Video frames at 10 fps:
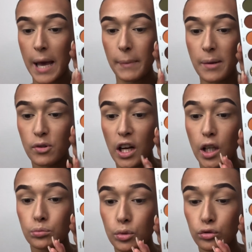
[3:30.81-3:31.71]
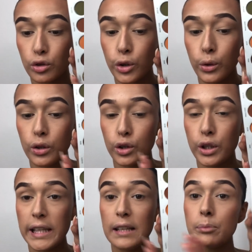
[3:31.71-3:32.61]
maybe like a maroon,
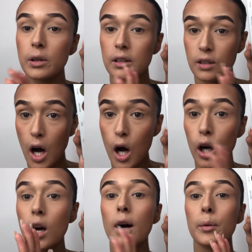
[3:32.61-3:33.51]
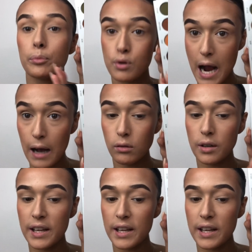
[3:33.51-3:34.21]
deep, dark brown.